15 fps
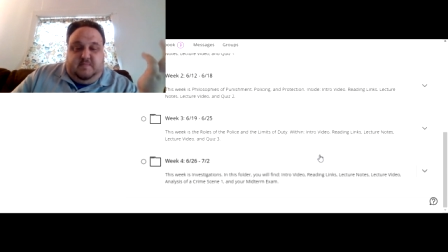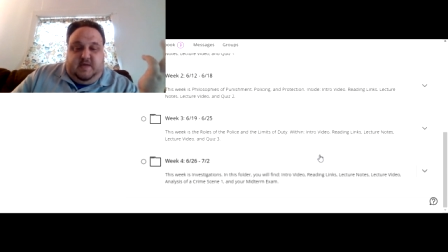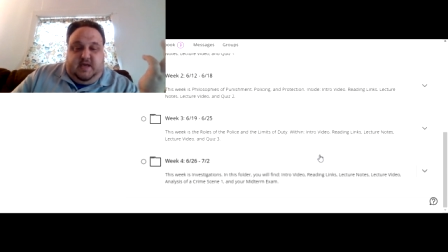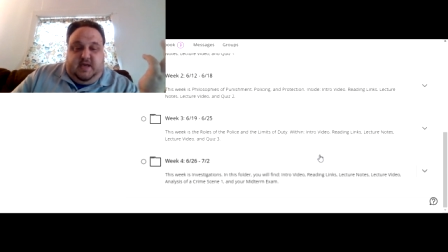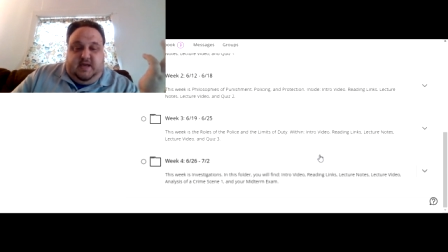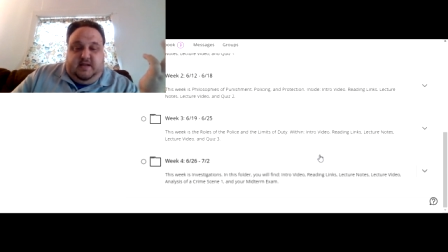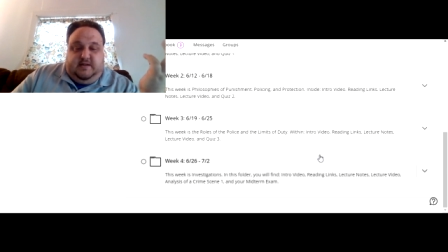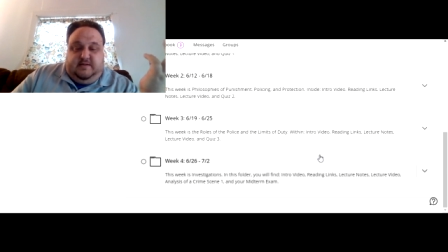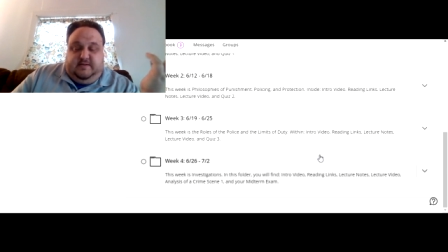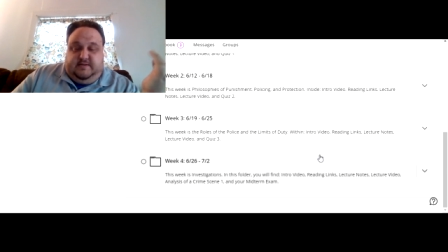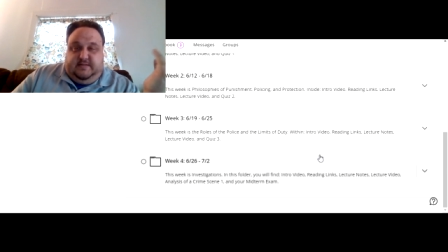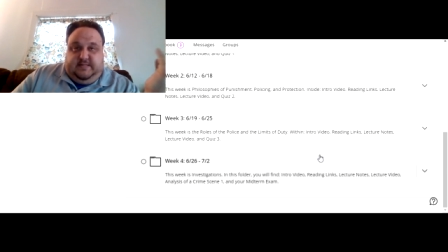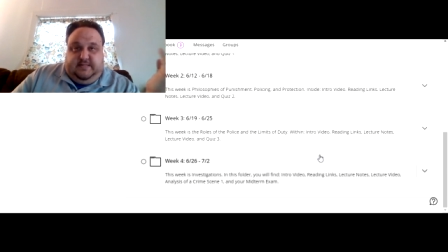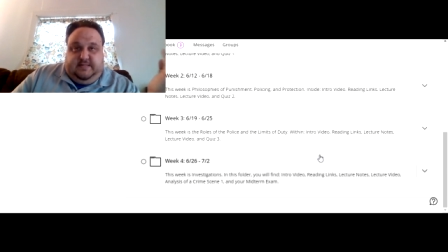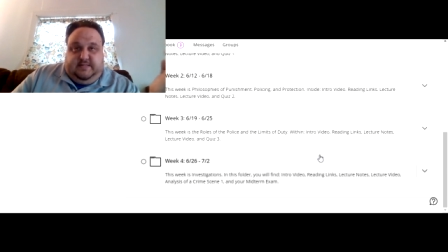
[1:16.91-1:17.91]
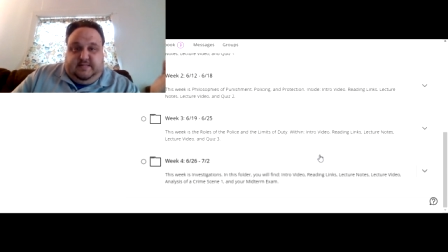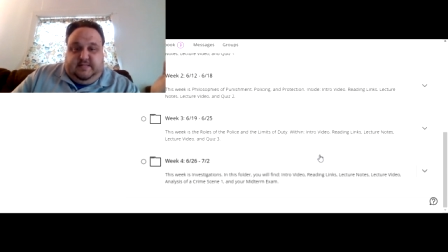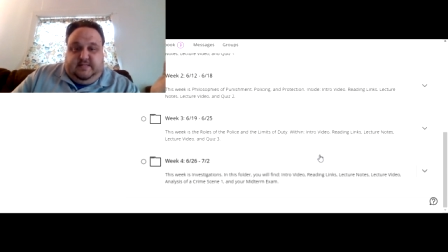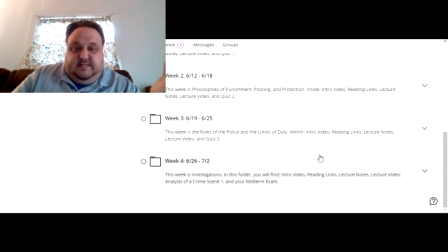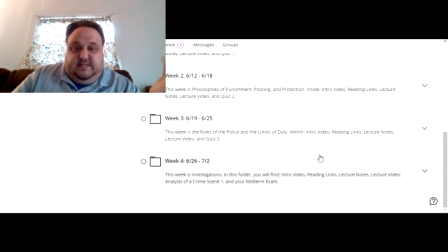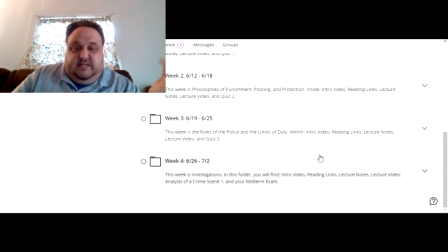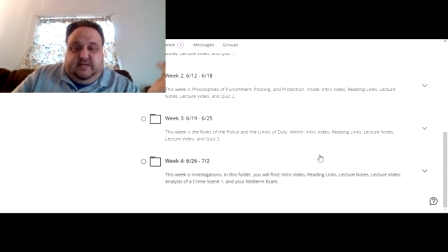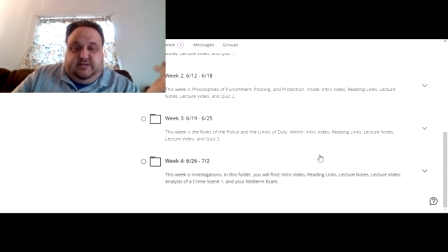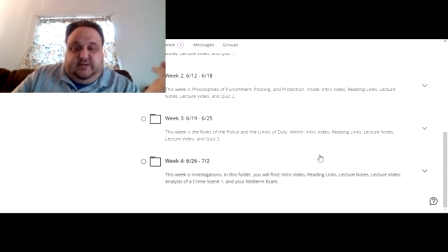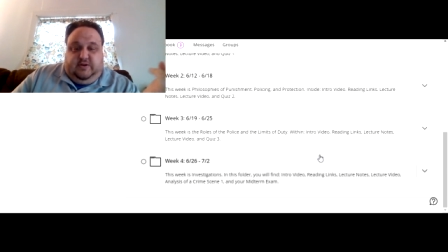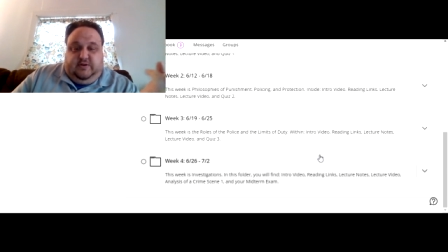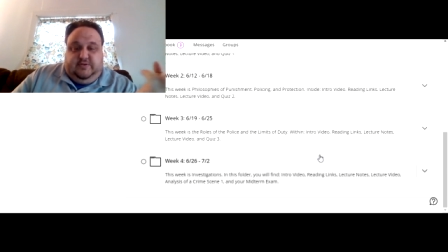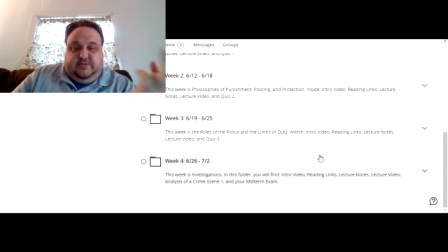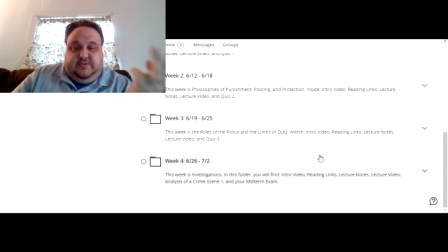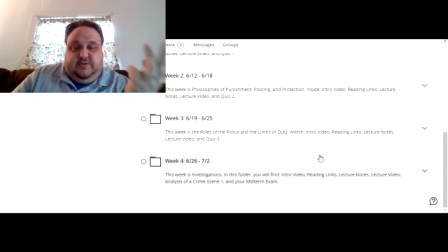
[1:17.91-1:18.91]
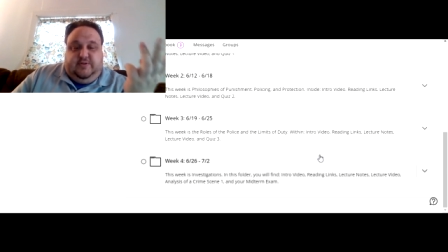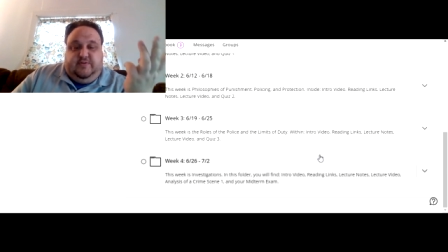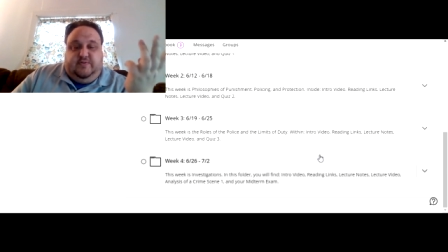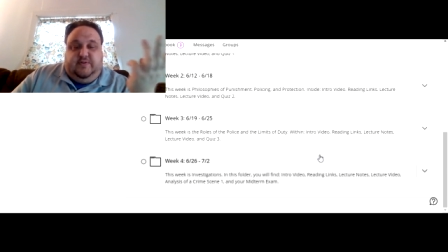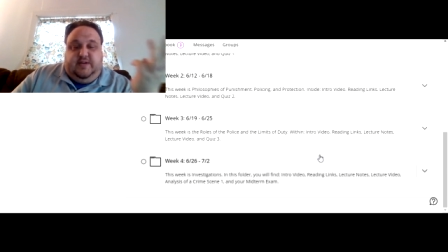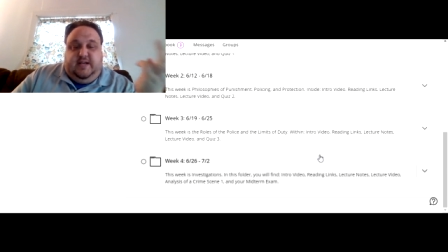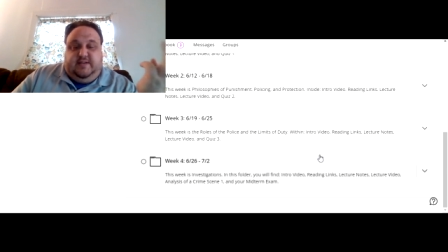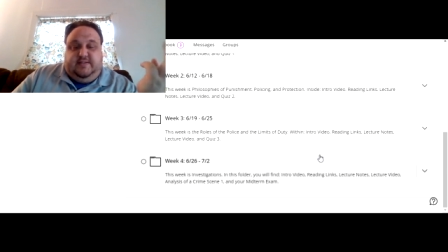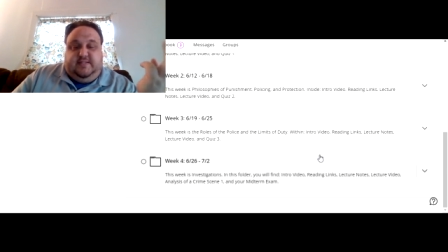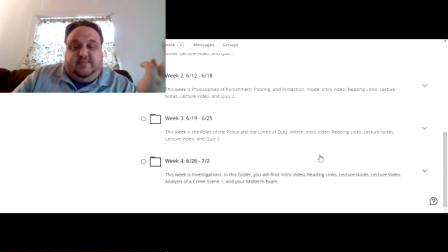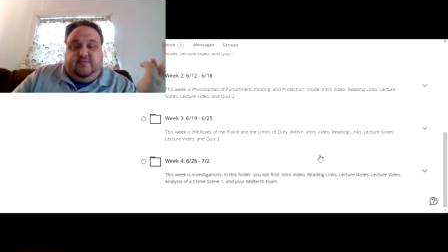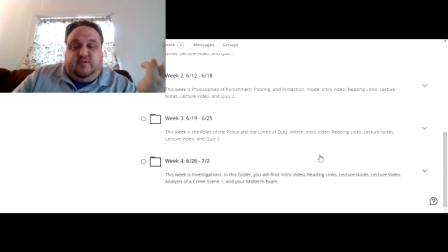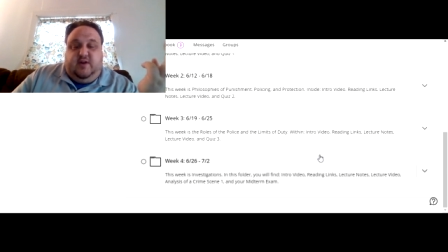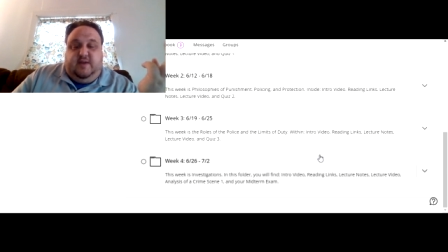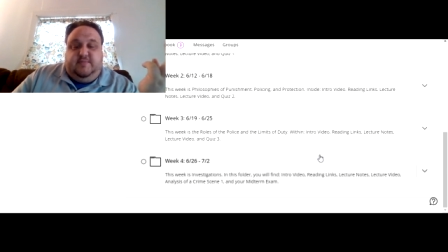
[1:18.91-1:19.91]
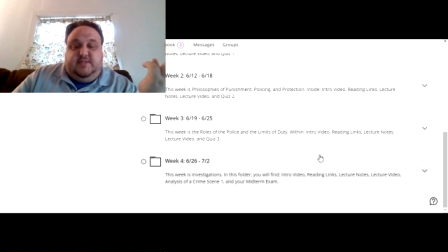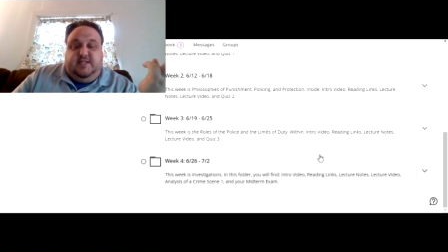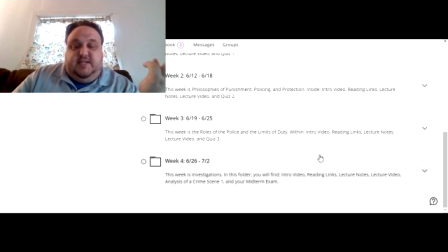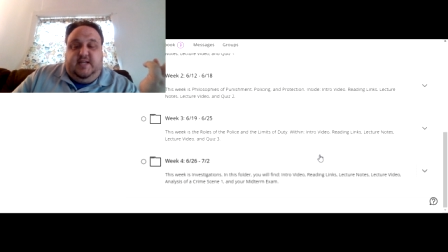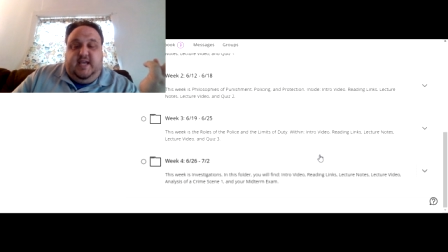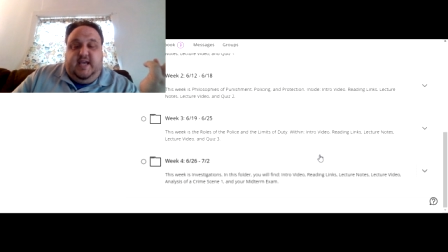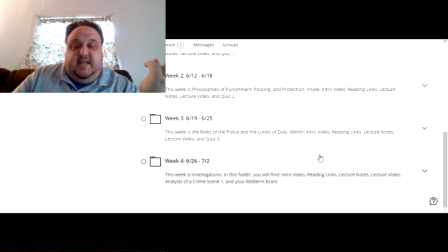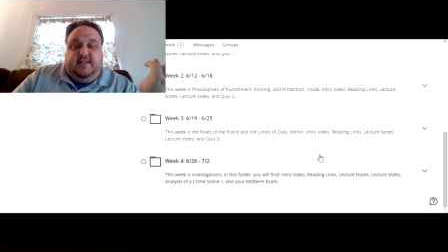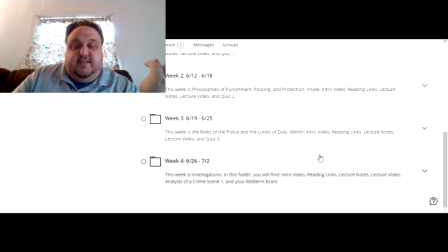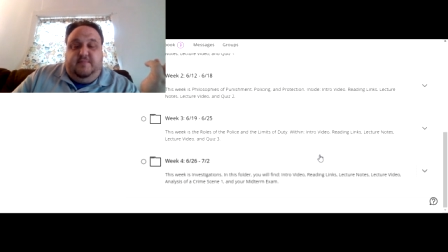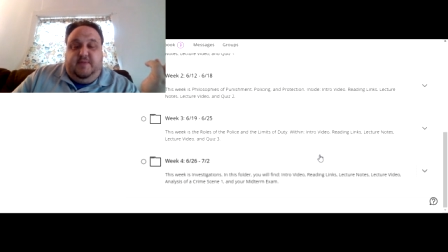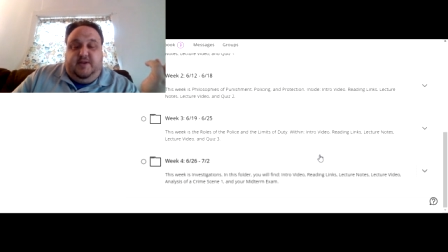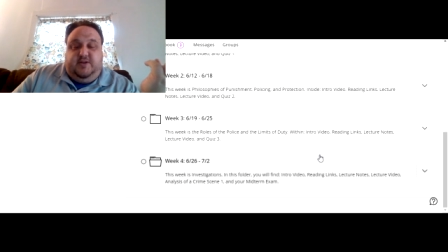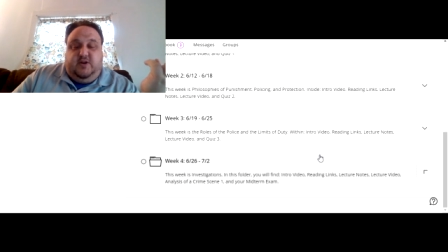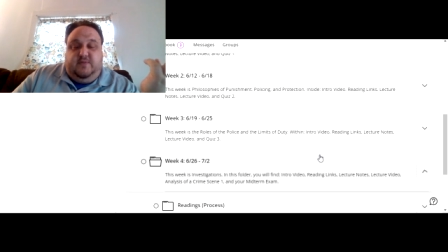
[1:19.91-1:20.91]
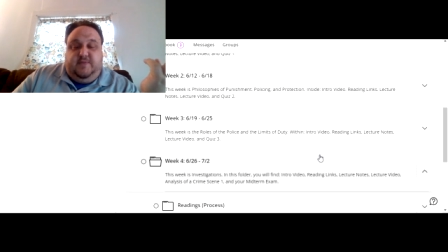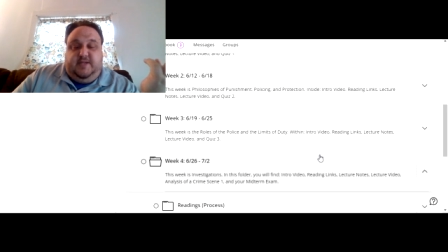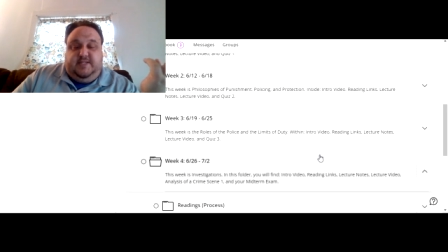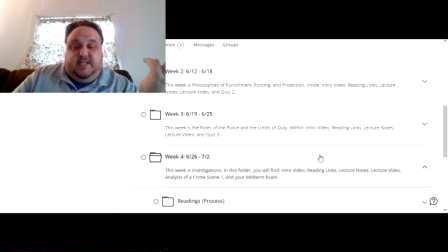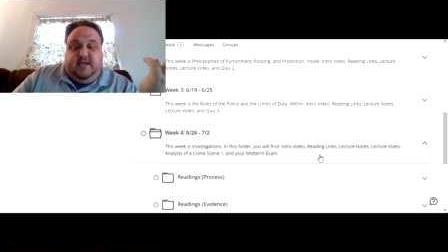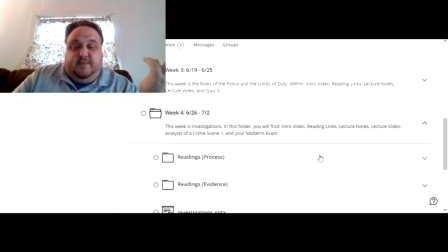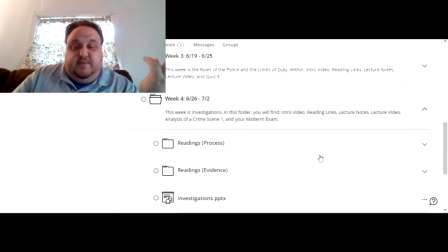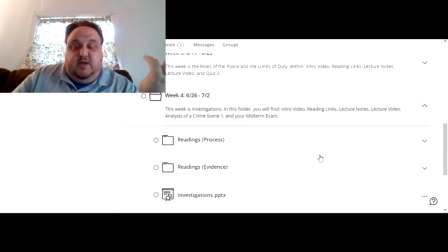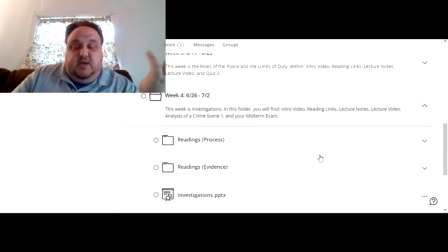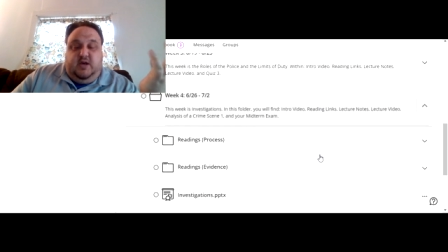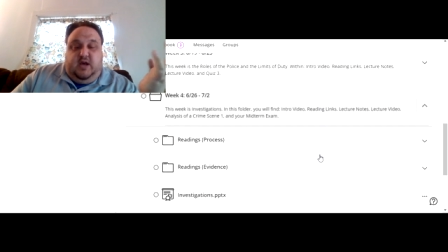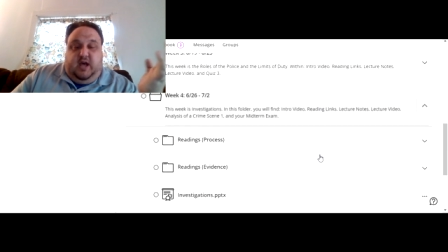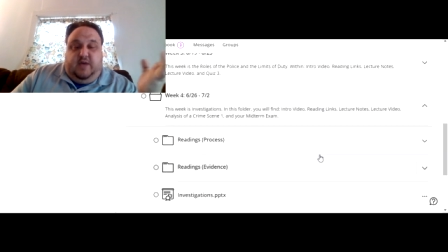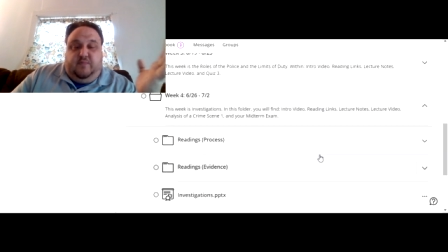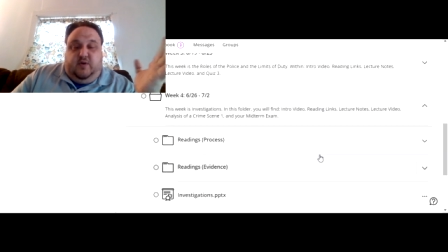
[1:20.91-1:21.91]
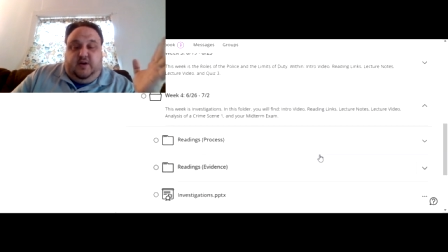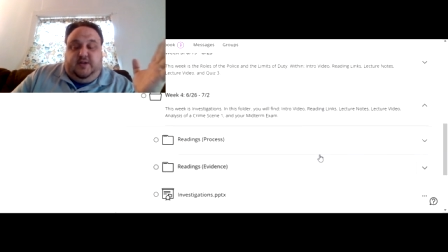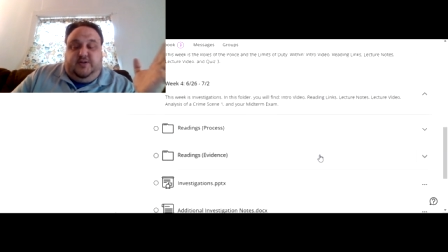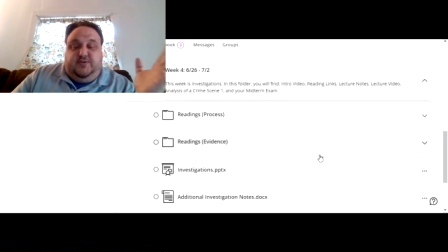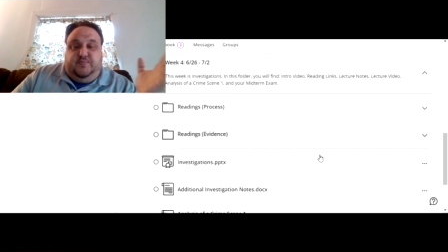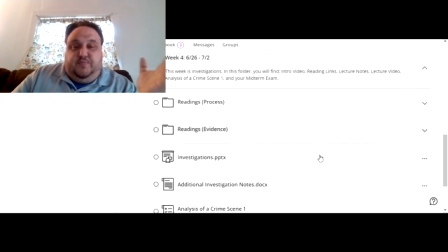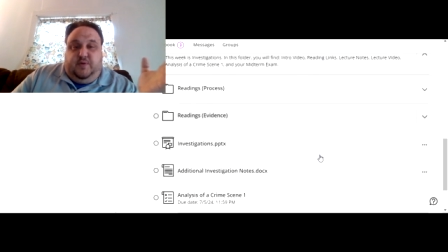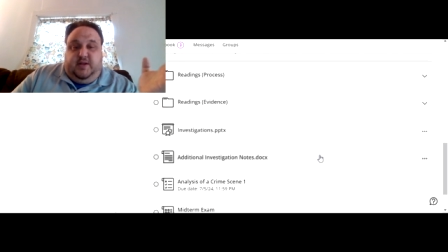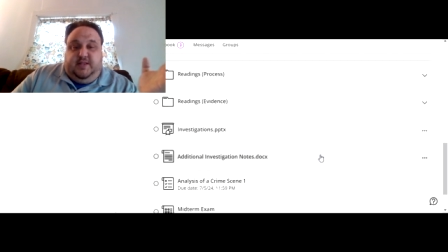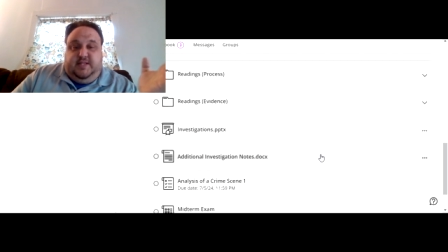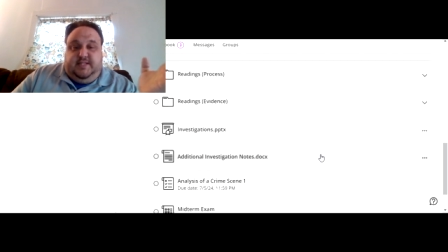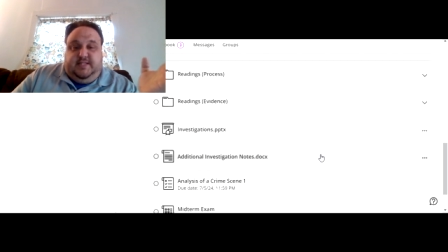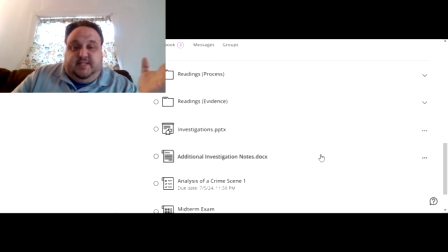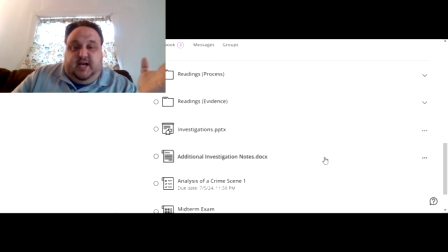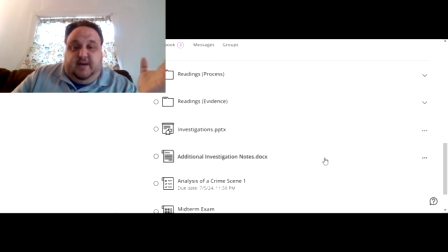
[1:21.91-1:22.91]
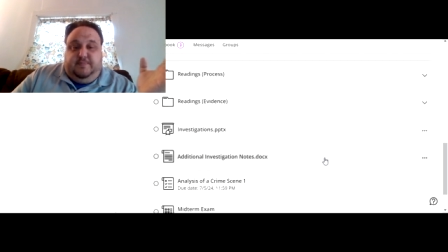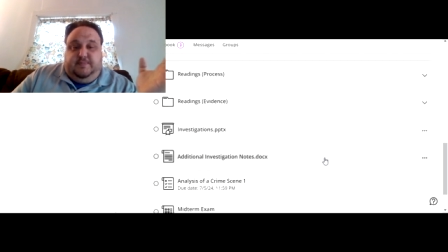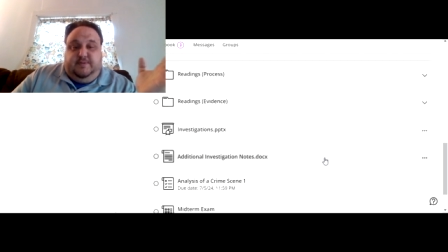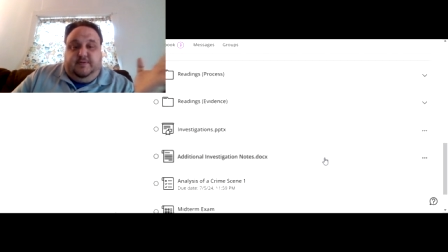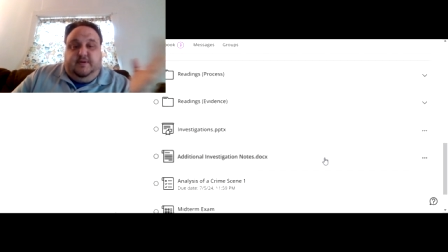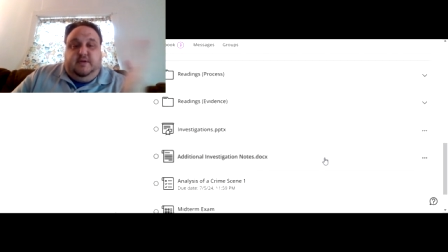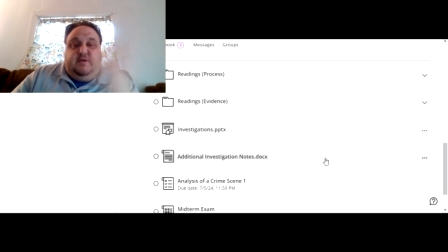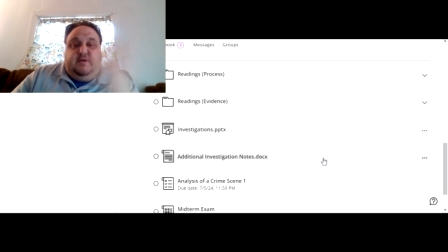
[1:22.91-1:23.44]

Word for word: and there's also analysis of crime scene and the midterm exam. I wanted to bring this up.